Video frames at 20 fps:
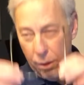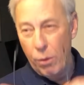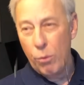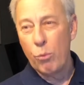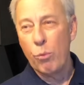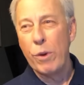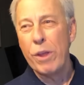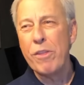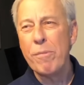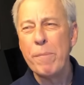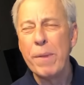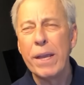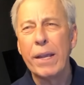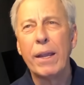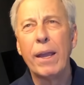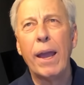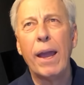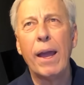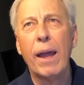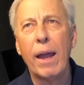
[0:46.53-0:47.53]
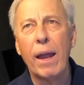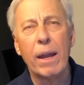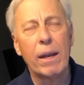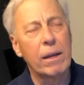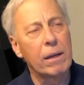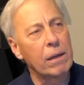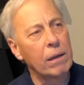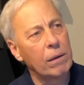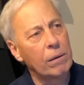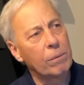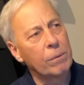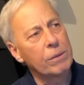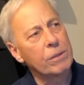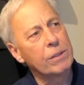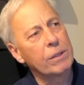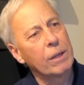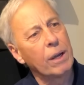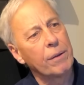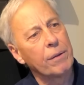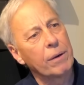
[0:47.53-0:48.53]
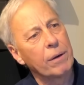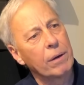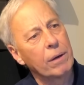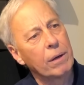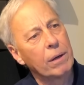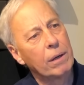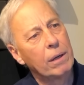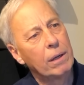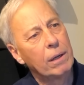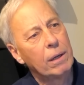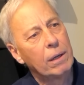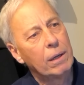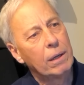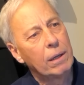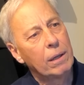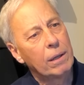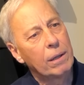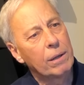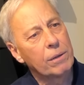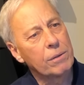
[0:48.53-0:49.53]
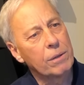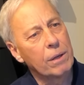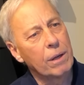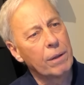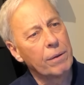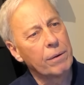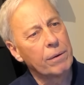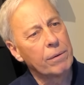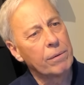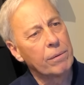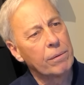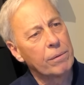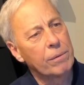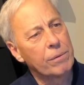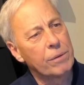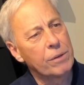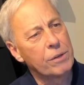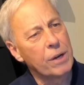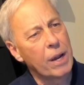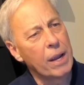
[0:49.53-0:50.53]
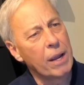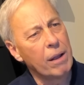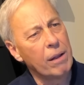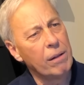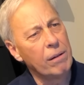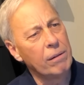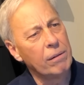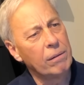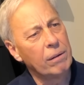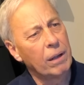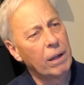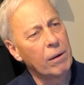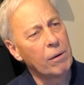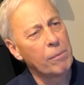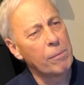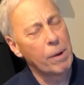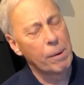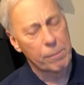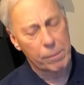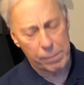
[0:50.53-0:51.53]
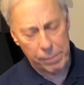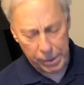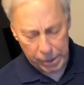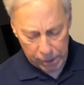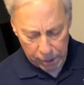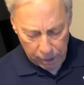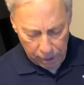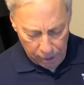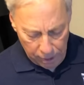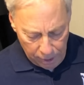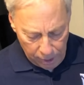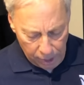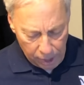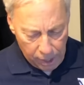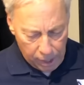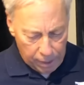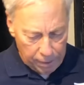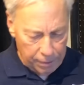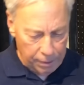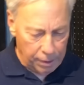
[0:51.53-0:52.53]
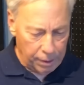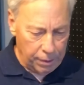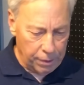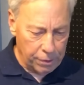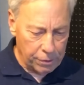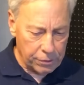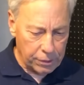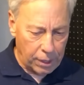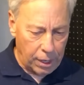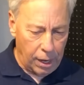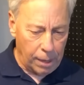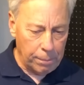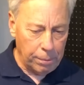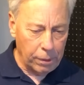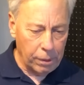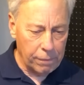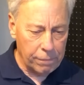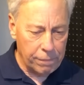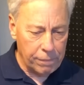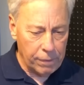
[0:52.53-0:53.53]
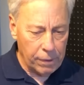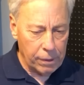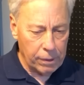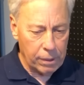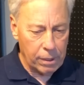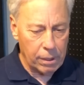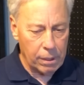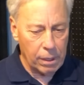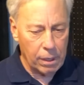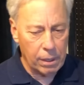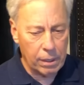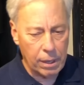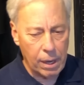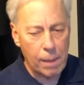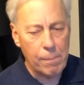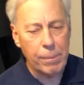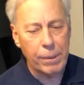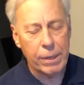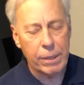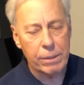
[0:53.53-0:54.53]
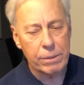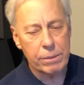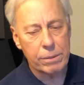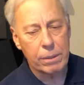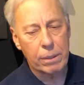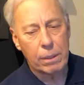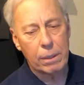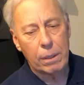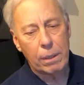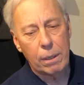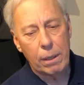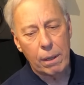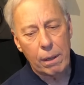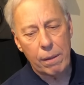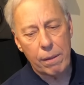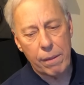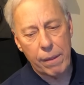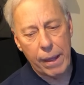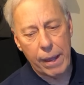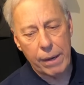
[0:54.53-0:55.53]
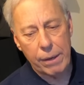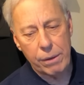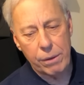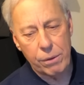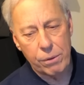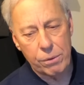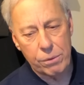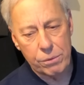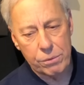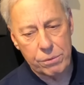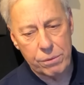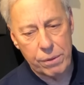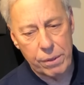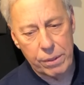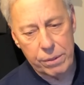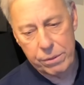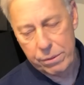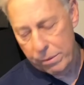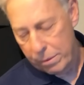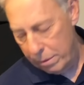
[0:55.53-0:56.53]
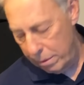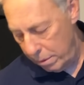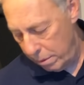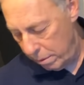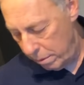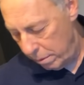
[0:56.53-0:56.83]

Rythmik and what's the other? There's another, is it JL? I don't remember, but uh, there, there's a couple of uh, companies that use this